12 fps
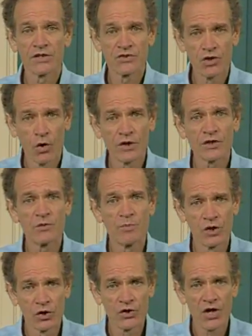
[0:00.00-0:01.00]
is going to
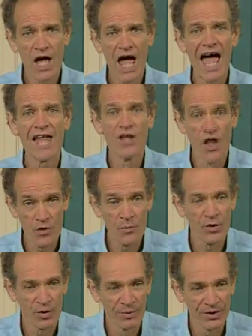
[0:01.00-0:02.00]
build another
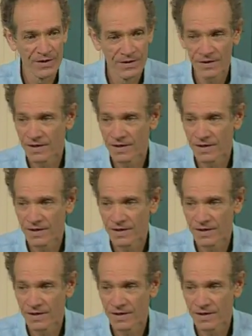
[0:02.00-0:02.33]
pyramid.